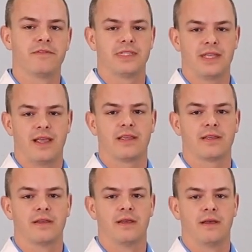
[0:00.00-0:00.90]
of a tank
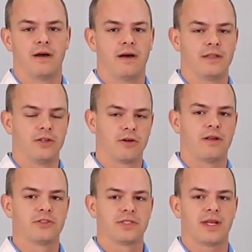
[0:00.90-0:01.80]
uh, your
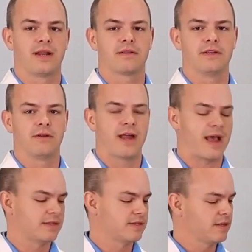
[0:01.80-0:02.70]
ultrasonic cleaner
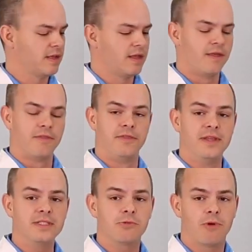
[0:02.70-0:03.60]
has.
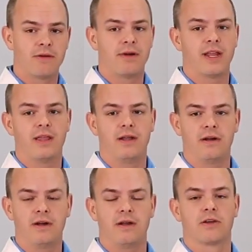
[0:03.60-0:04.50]
This one right
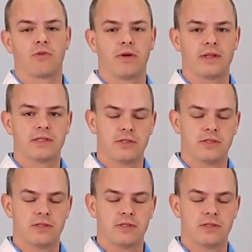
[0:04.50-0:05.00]
here, according